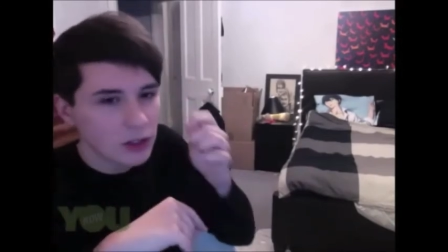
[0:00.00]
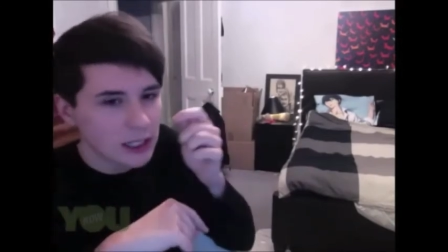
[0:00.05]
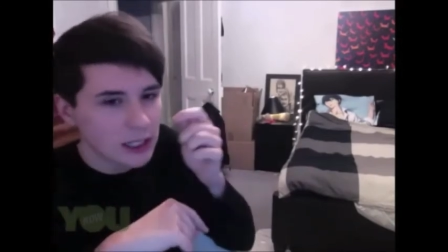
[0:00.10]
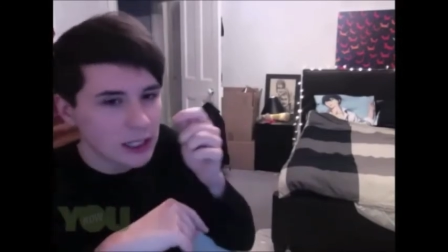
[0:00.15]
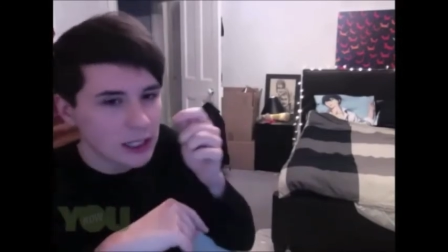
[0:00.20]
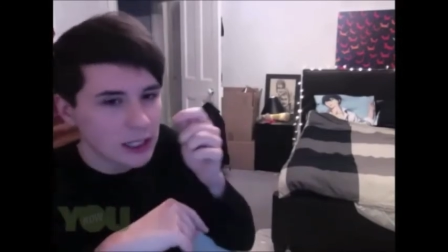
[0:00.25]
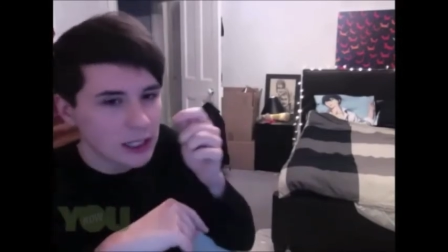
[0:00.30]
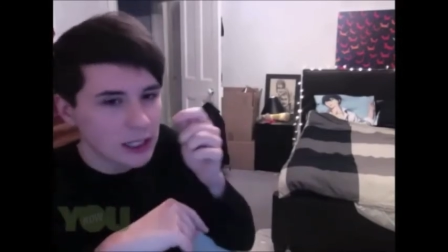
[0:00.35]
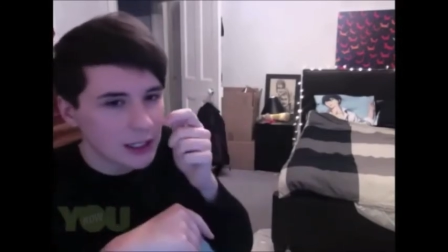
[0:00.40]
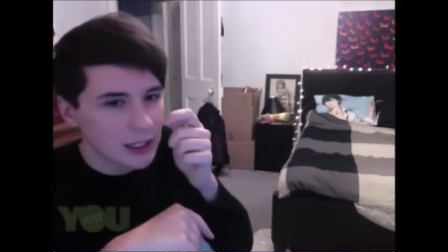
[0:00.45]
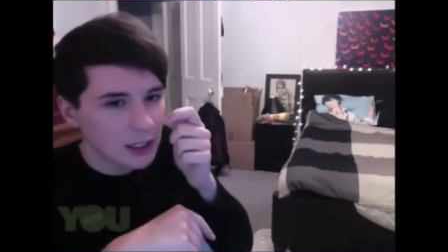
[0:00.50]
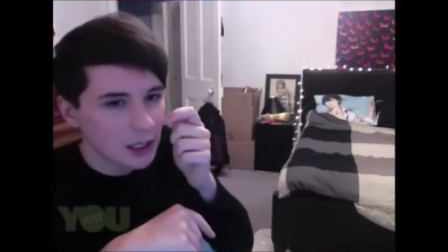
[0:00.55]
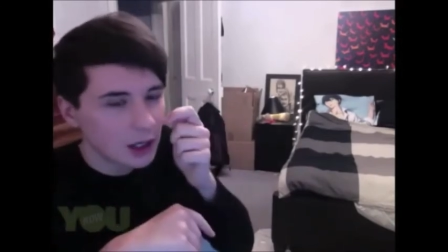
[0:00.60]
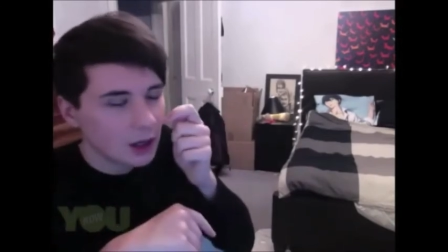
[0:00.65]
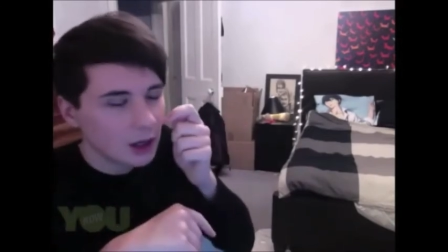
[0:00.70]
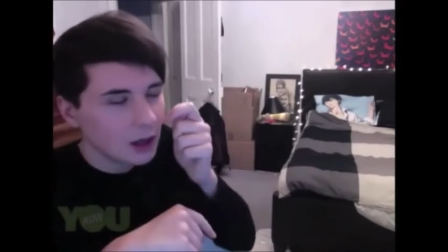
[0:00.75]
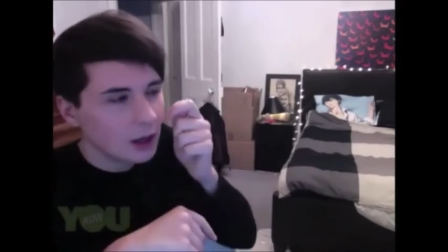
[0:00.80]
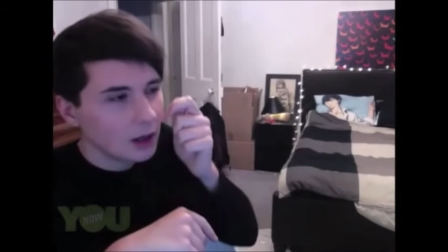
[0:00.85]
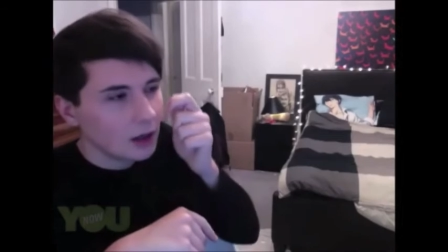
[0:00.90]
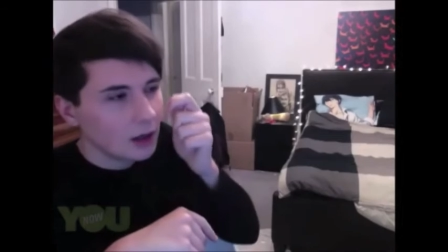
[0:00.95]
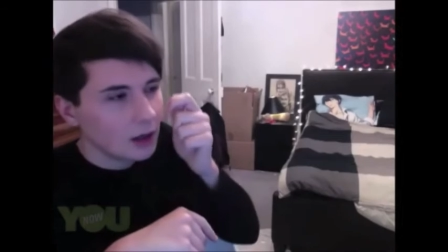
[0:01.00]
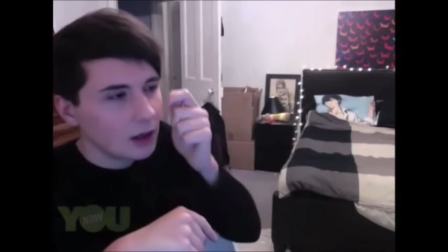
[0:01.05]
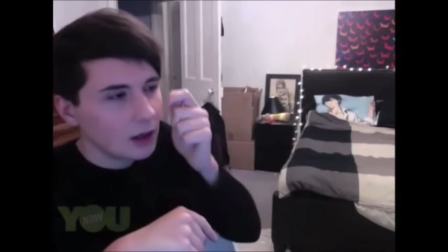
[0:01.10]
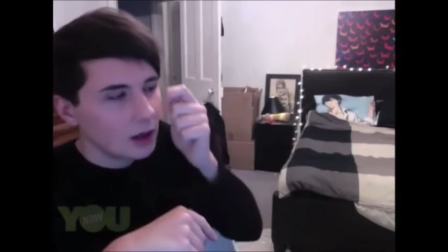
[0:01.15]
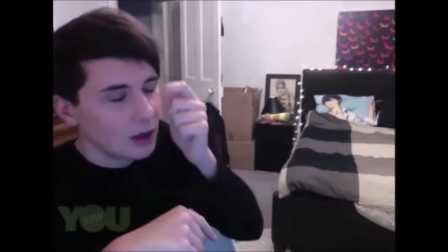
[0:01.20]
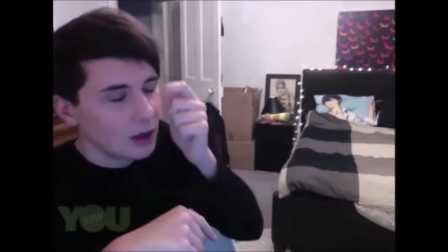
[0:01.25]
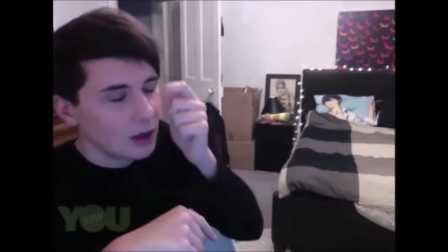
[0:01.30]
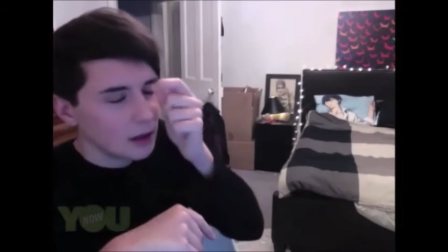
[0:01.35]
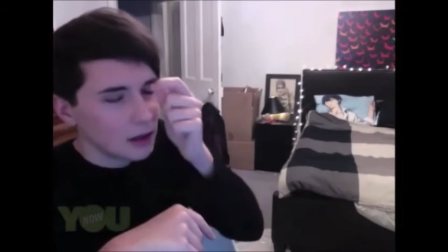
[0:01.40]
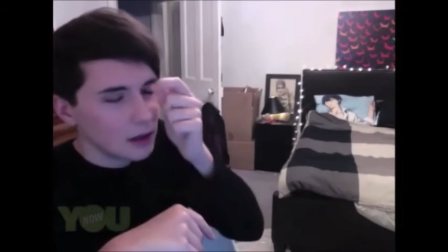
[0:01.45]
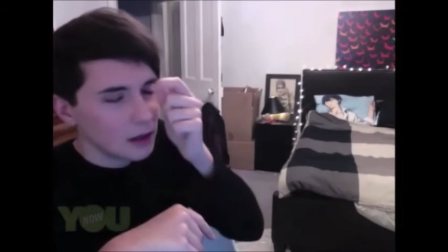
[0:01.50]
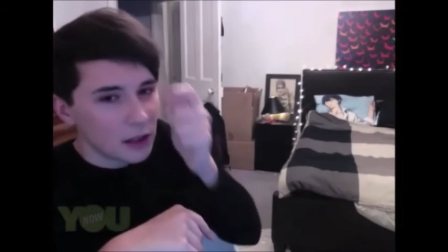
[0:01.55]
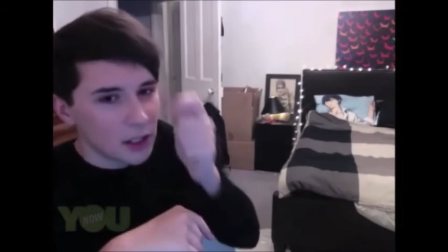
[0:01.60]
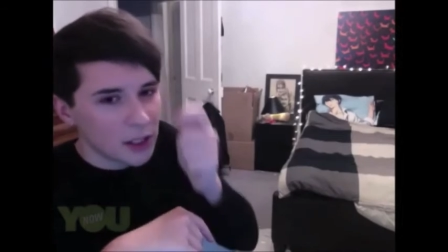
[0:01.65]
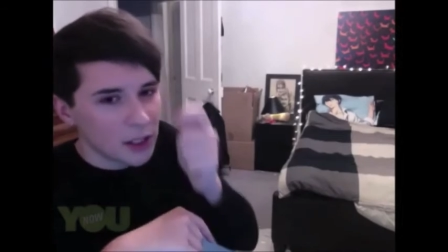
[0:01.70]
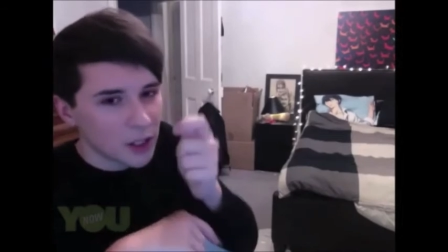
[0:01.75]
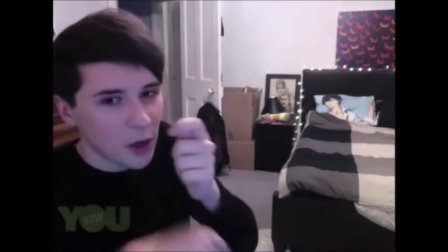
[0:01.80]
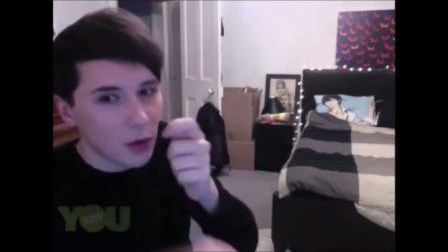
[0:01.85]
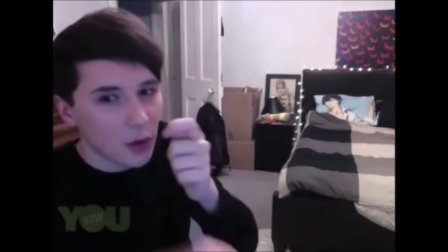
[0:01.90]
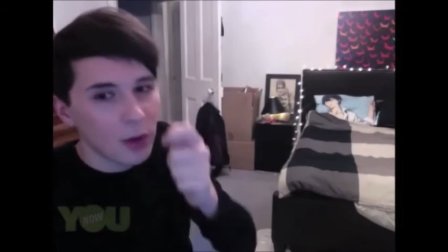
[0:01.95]
is
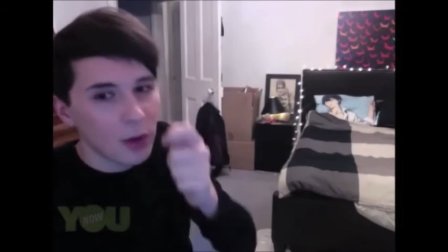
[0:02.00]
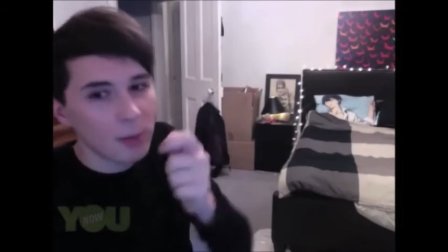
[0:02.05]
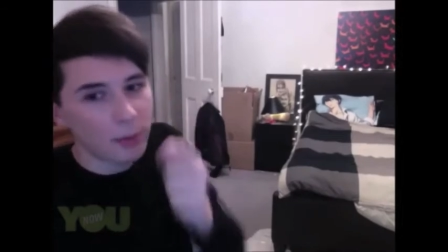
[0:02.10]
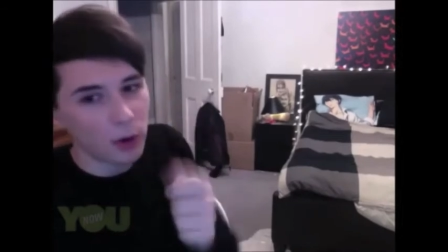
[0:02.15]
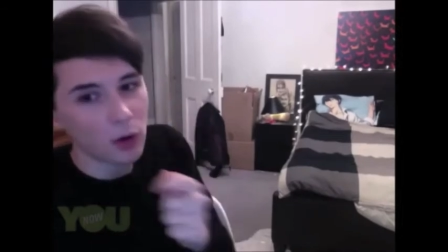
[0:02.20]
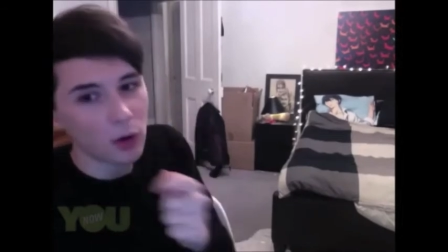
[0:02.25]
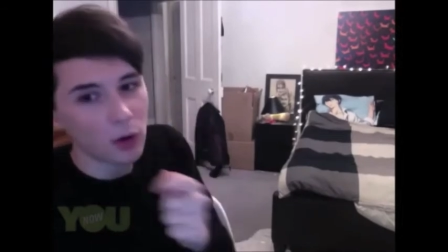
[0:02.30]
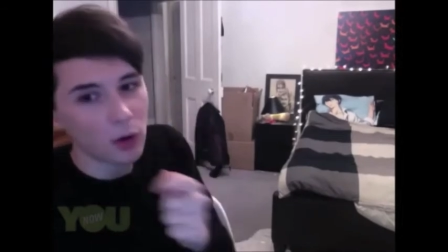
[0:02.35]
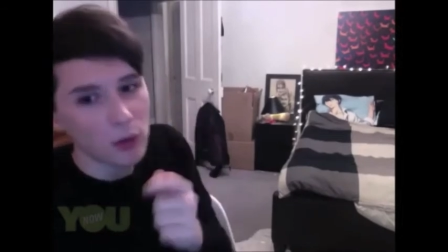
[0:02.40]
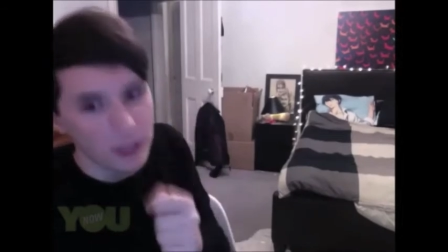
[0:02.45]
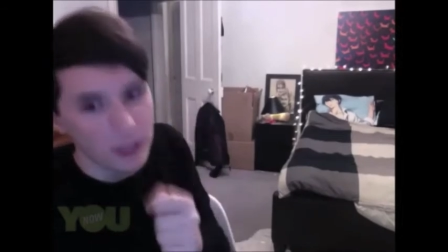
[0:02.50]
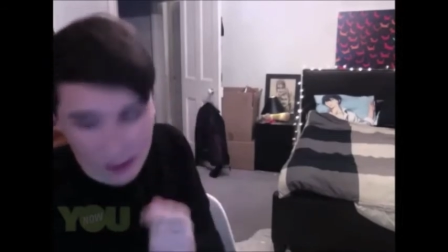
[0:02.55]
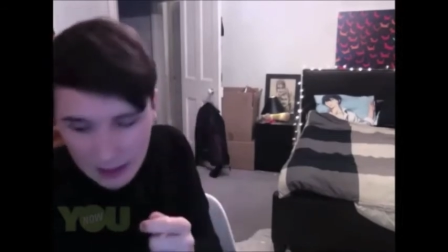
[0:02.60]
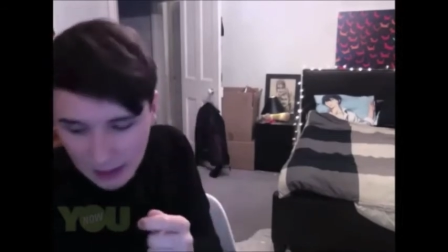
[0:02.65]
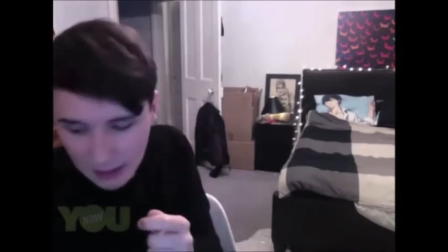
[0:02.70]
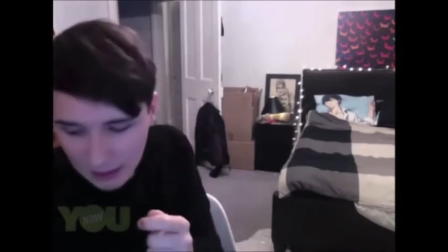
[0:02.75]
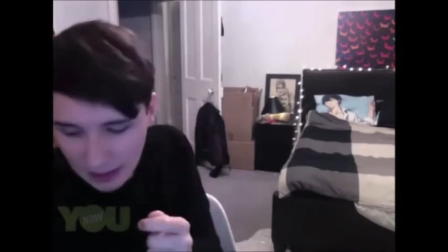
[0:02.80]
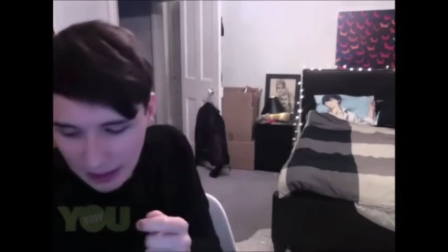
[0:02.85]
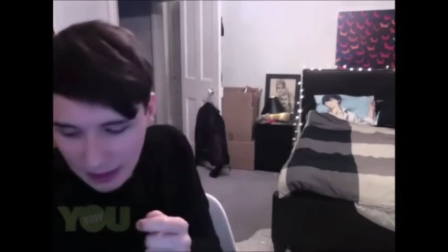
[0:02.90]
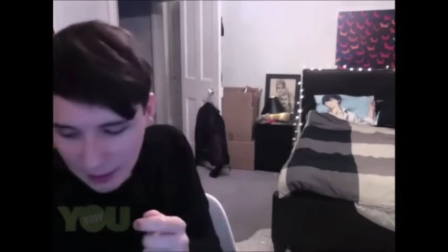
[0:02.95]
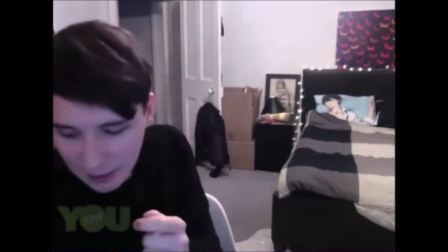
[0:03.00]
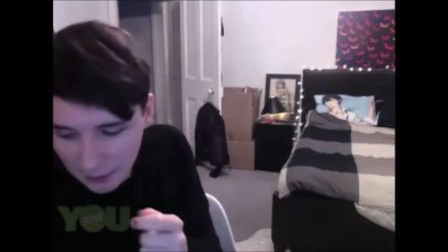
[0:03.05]
so important to me.